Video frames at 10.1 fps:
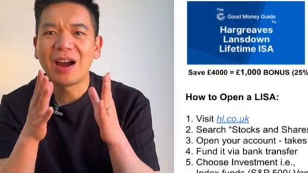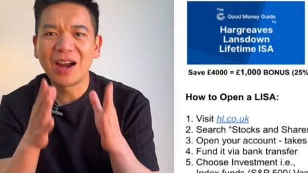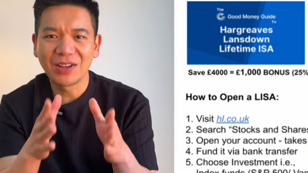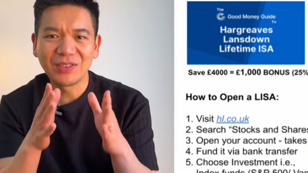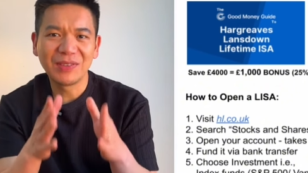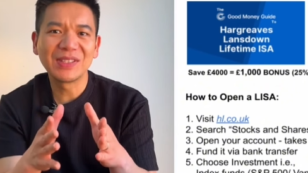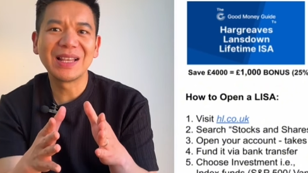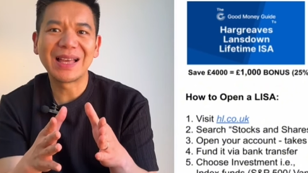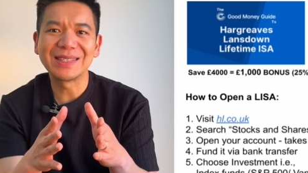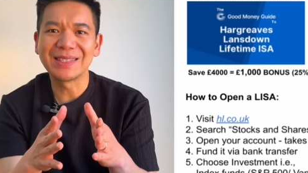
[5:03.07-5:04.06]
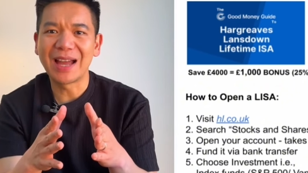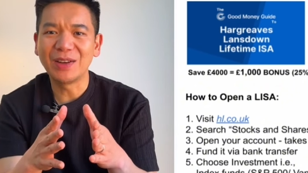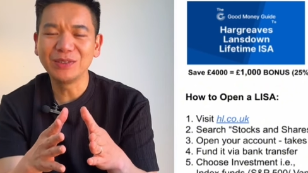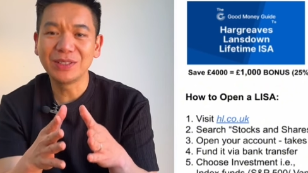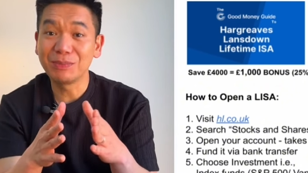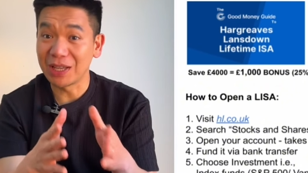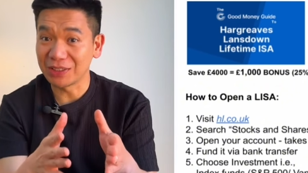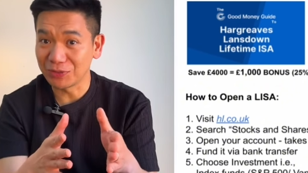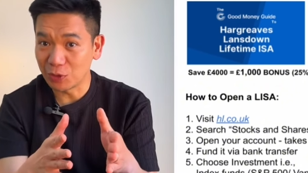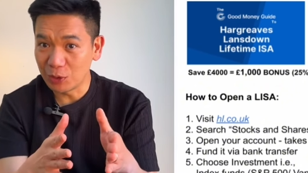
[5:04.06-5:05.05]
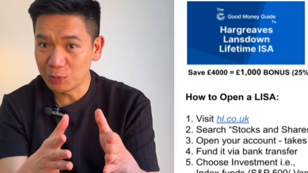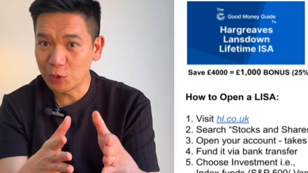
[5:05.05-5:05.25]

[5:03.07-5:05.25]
Hargreaves Lansdowne, the platform,